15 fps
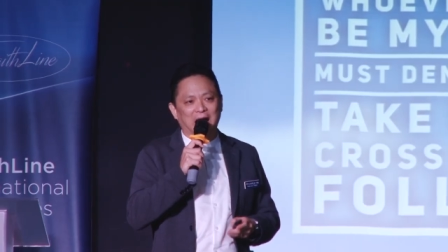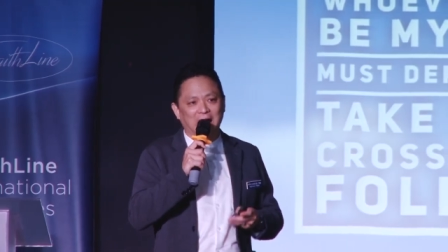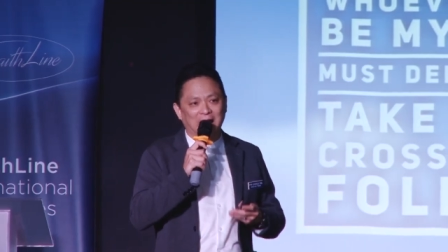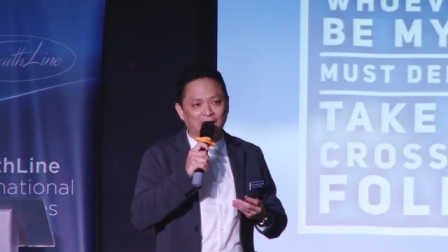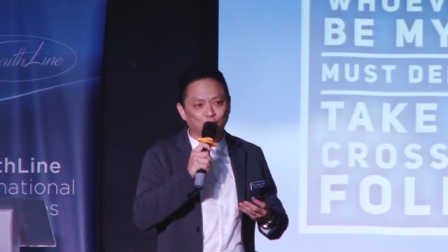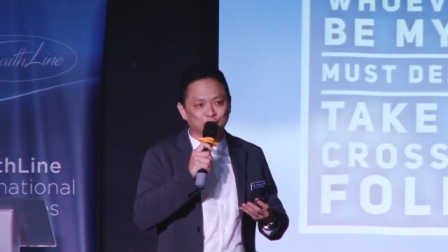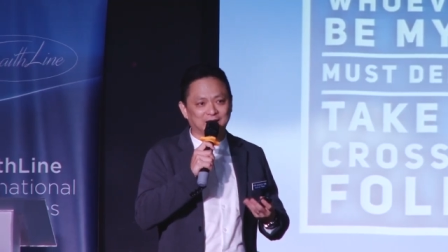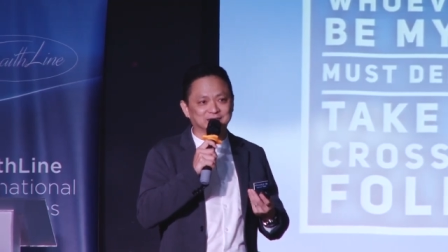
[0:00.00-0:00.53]

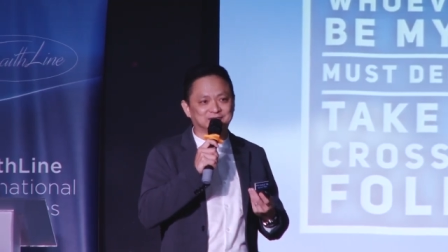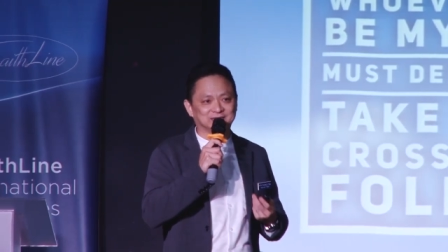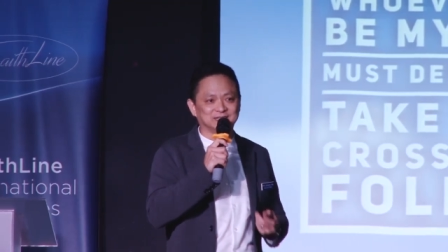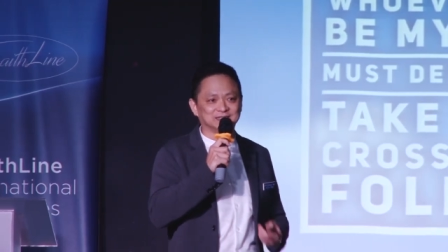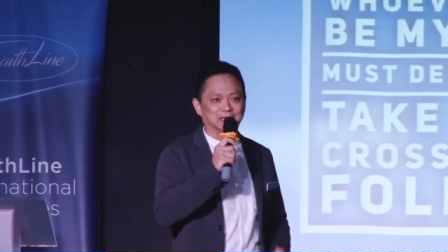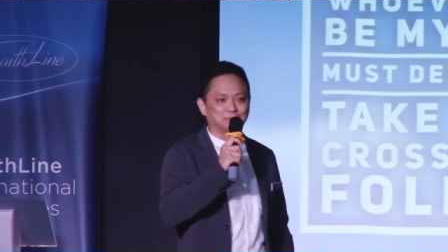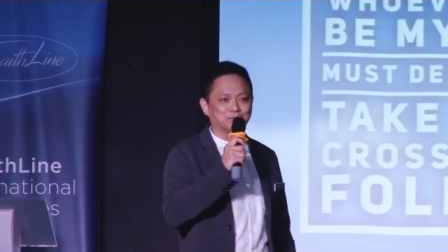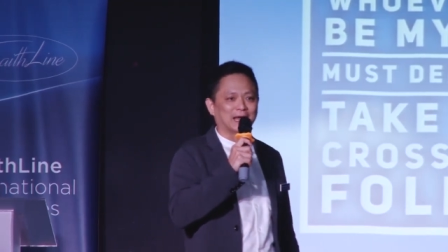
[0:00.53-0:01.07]
How does
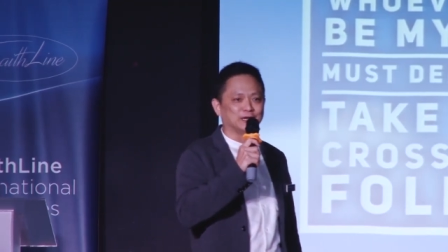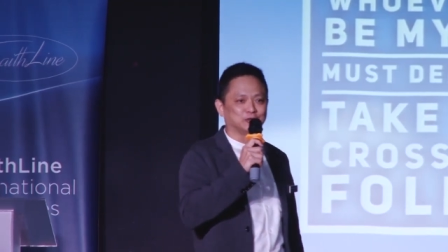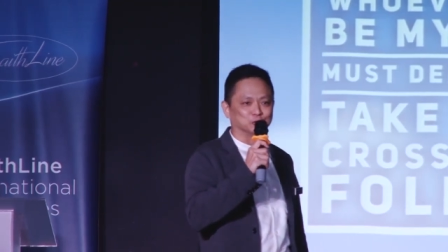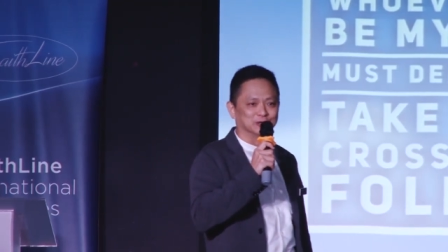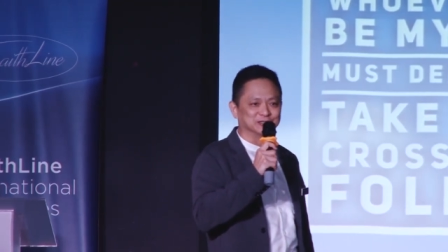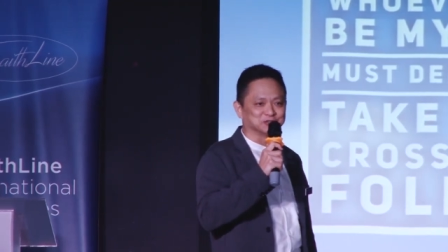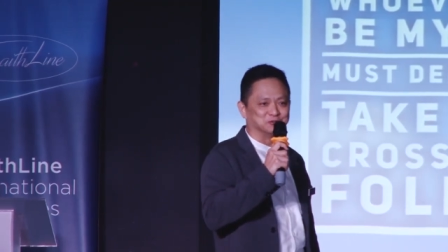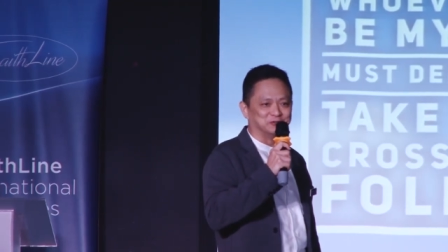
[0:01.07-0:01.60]
this apply
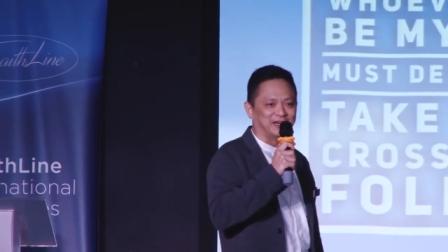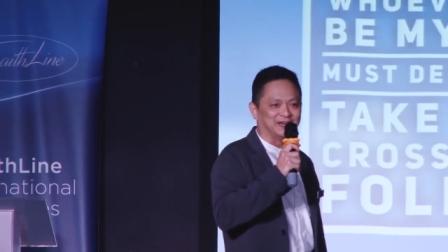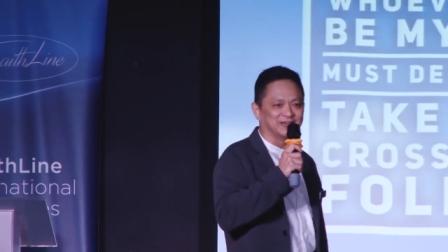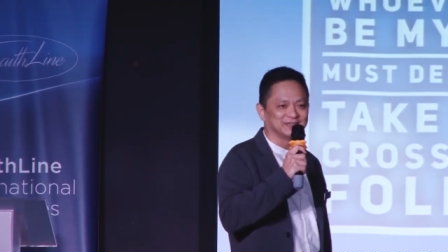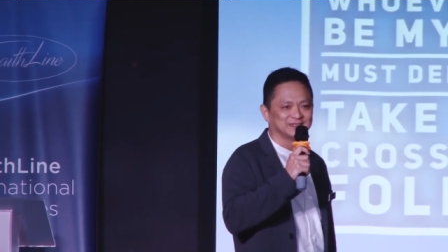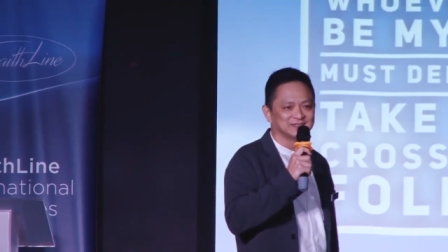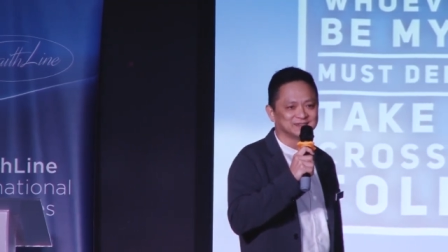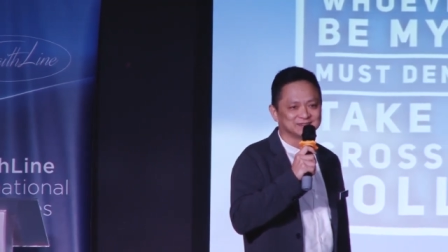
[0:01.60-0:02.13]
to us today?